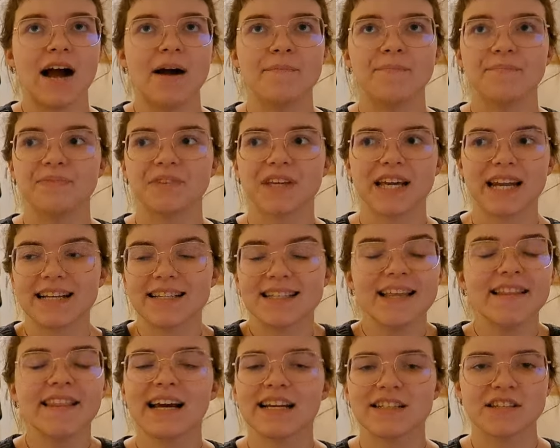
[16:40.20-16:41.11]
And I
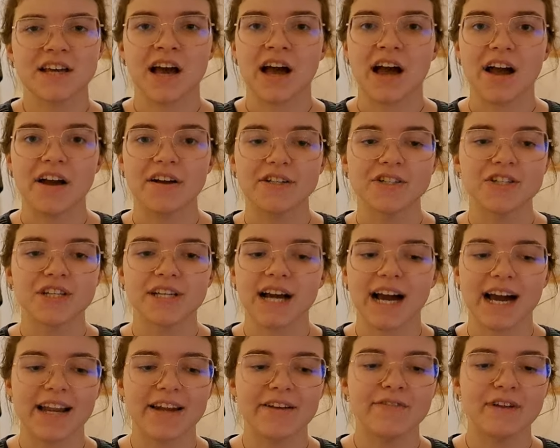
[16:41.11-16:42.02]
said that to her, and she
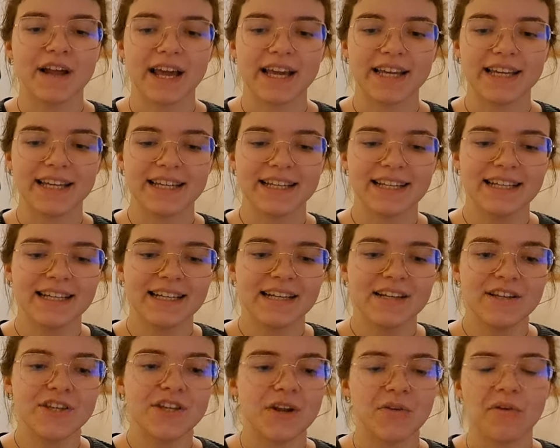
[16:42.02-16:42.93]
kind of like,
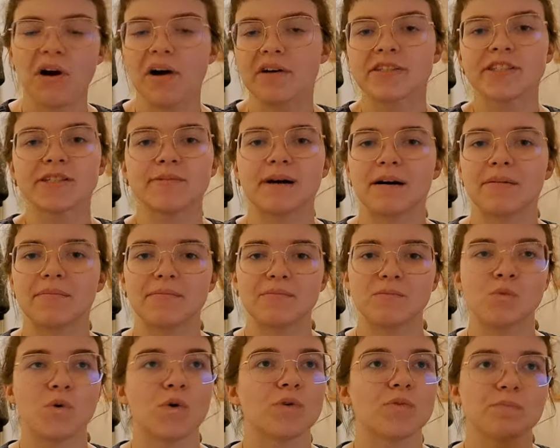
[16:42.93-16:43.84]
you know, asked about
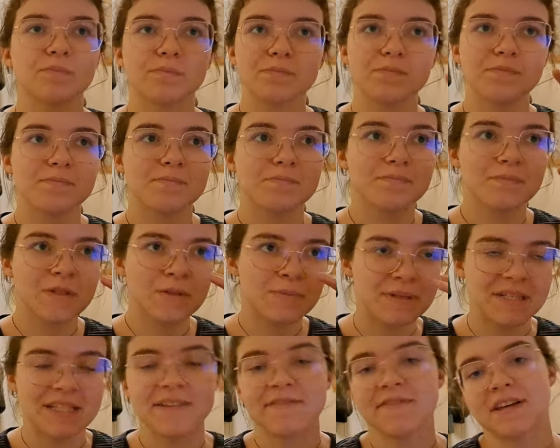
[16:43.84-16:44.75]
what
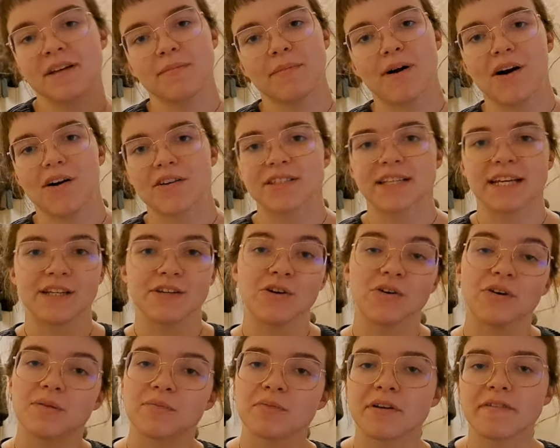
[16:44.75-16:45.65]
specific marks I'd
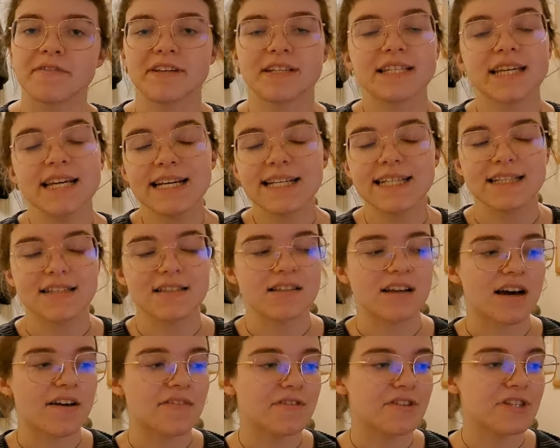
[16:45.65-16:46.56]
got in previous years and
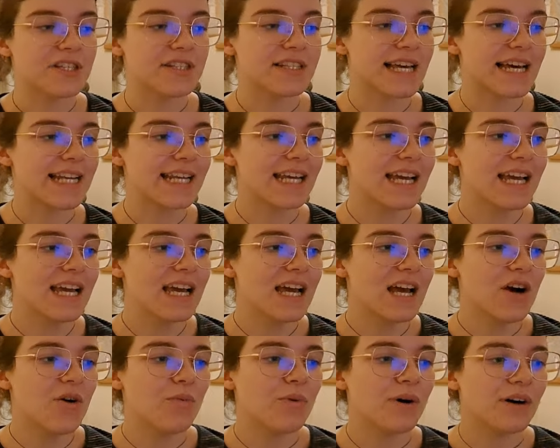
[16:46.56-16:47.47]
stuff. And she said,
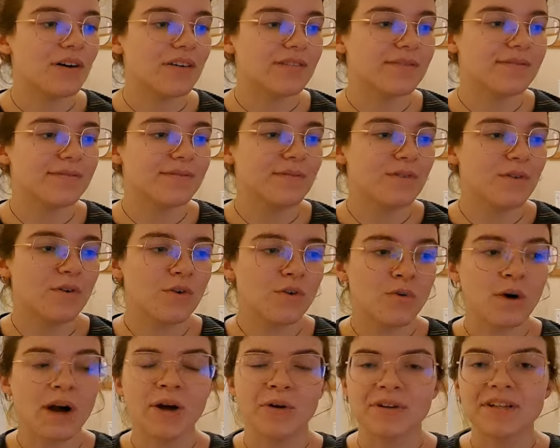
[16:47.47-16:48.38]
well,
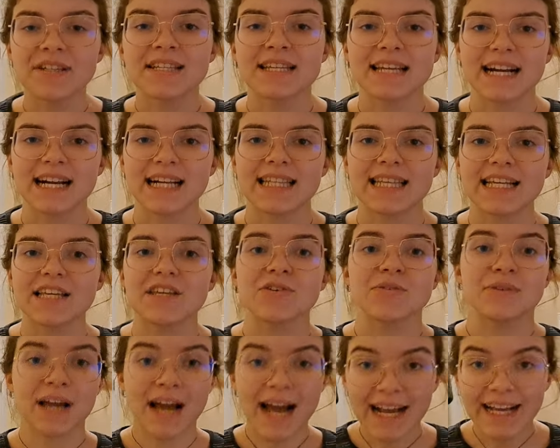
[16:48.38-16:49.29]
quite honestly, I think you
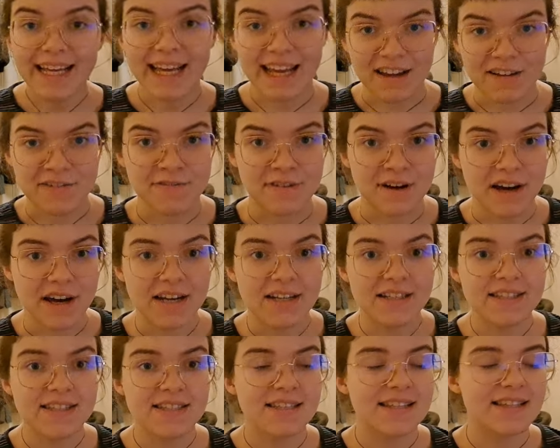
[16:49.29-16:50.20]
can get a
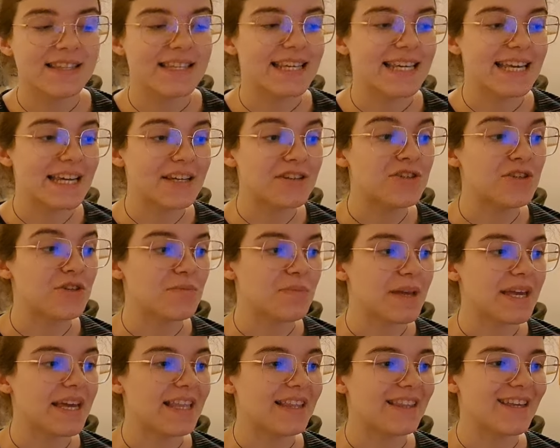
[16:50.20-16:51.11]
first. The issue
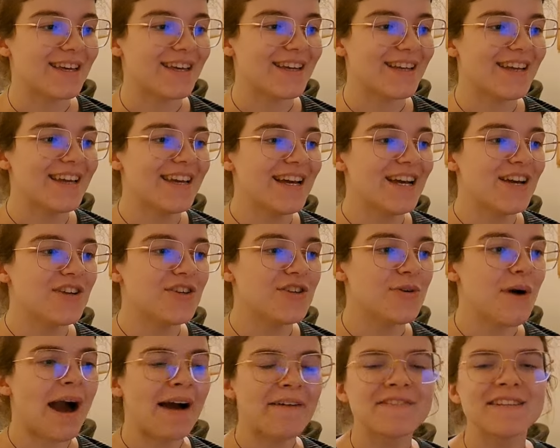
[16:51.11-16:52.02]
being that
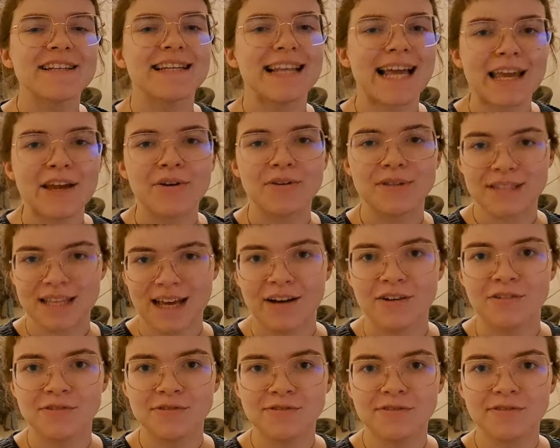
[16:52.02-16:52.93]
you have to let
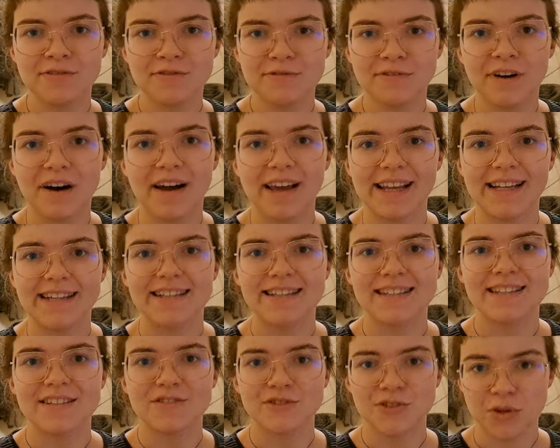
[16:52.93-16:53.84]
yourself
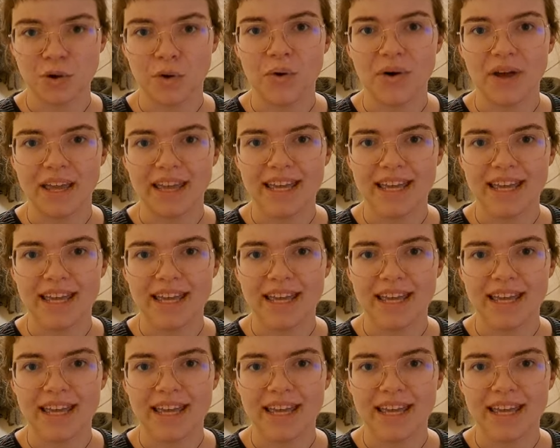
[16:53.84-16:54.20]
find joy